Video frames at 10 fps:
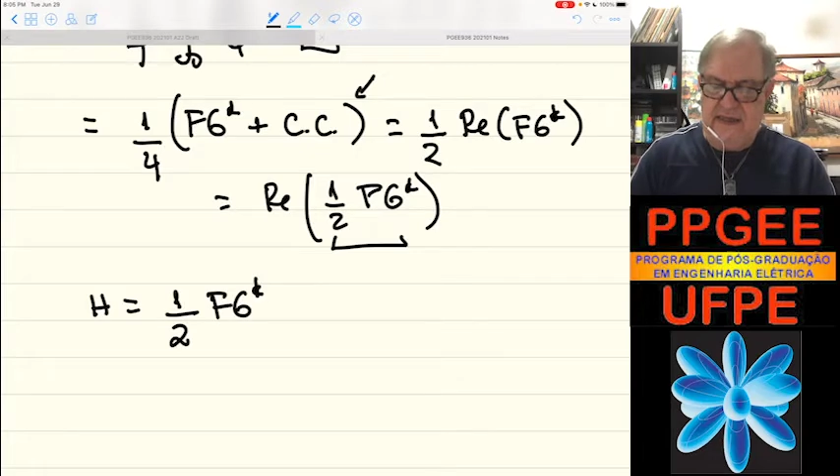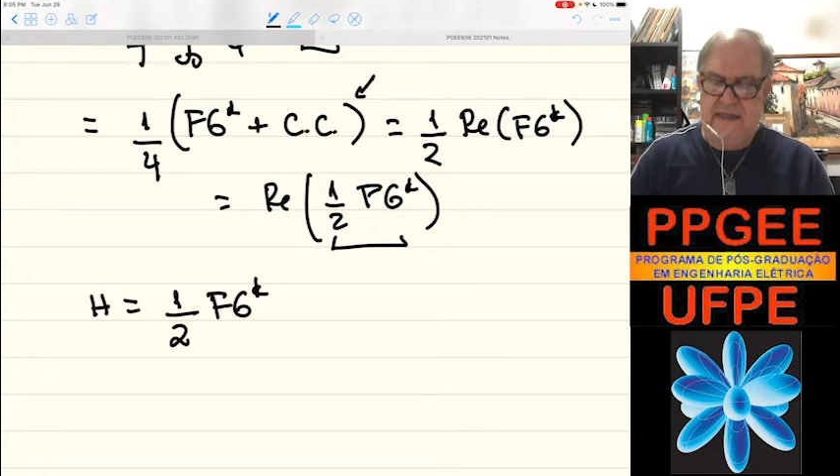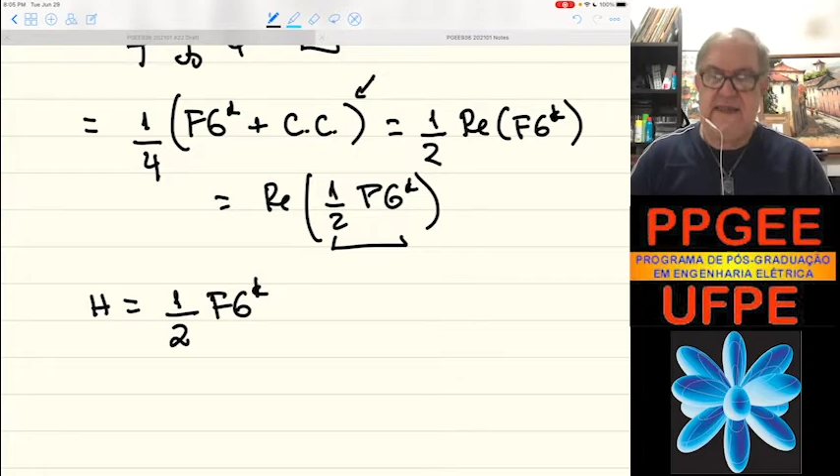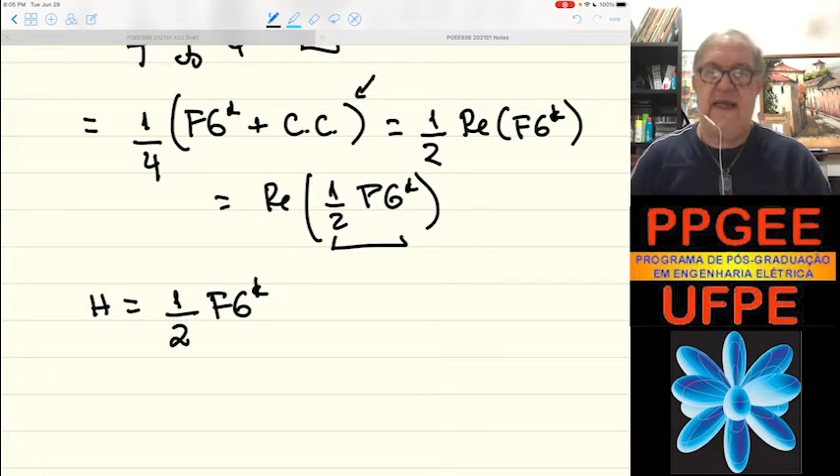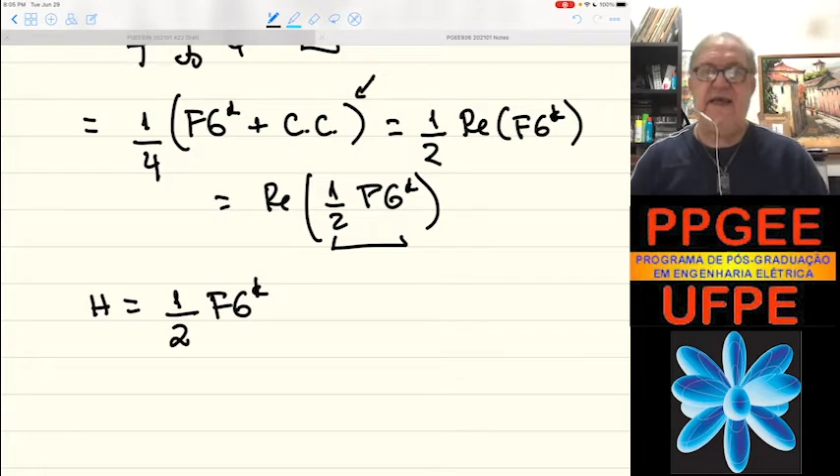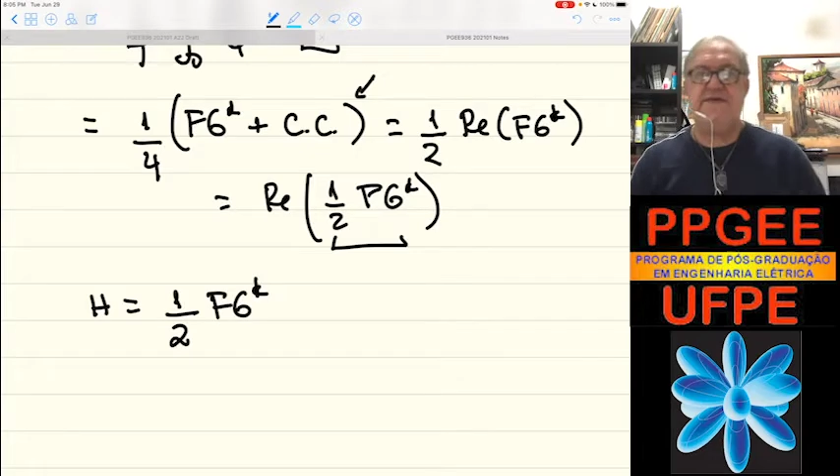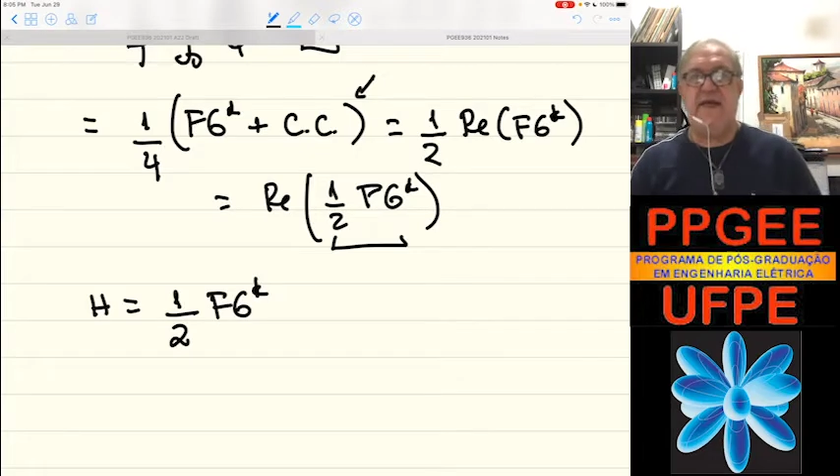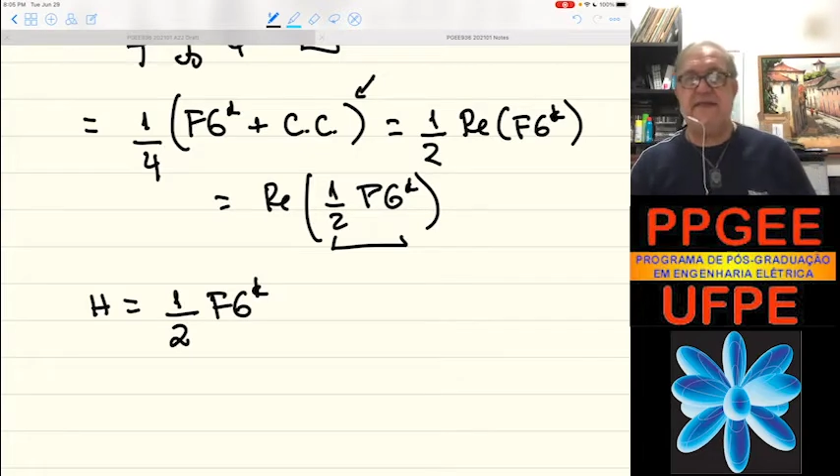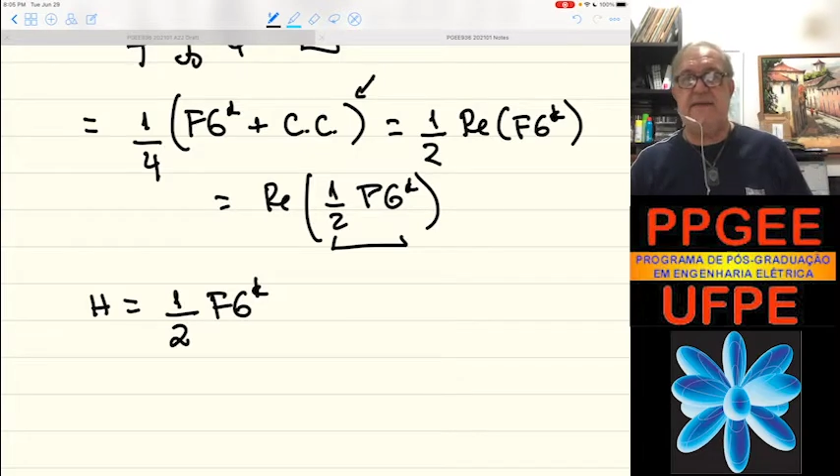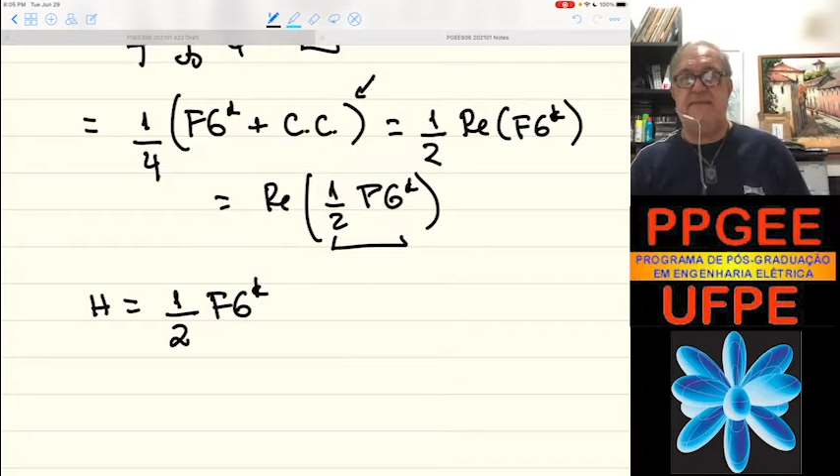This h
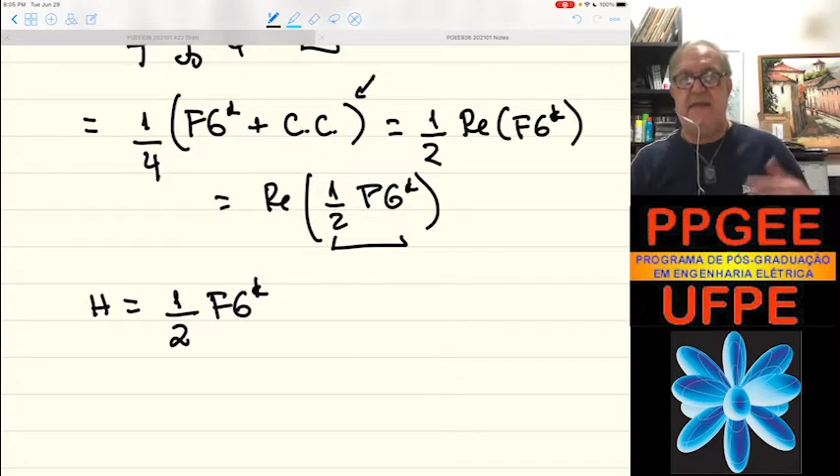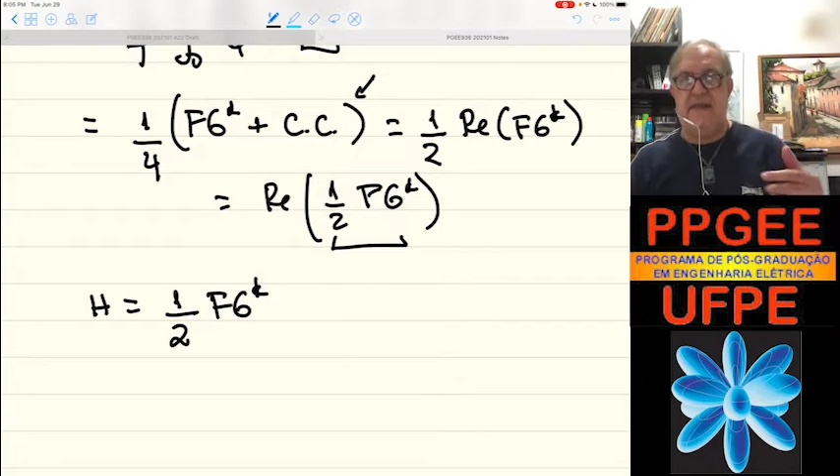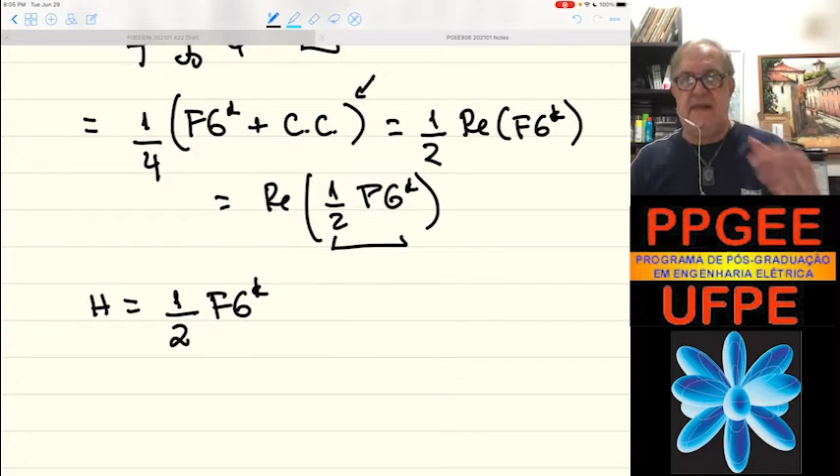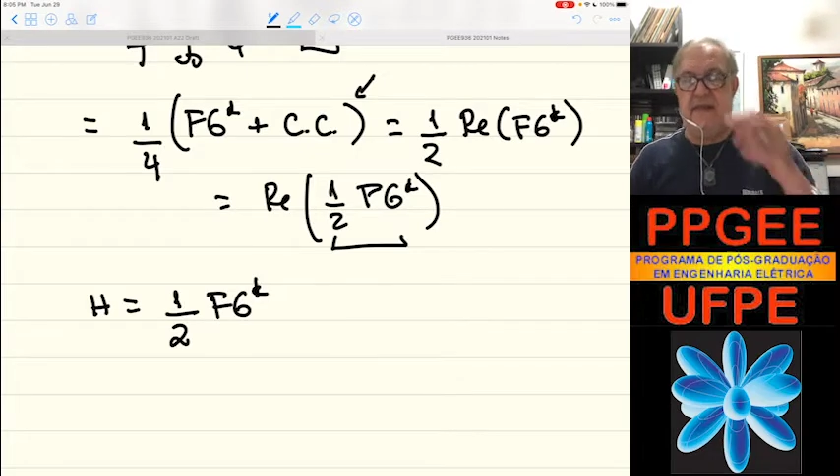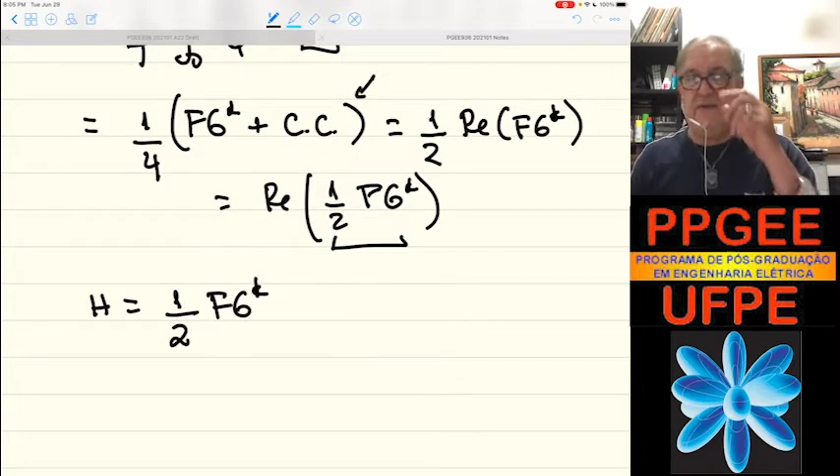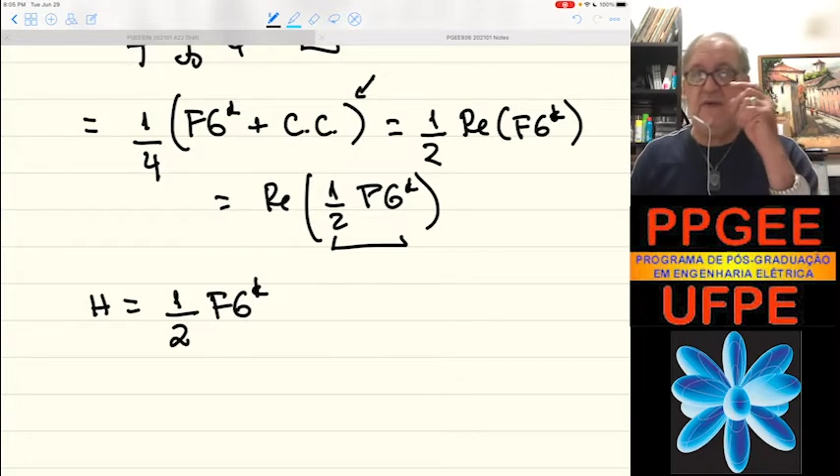has a meaning.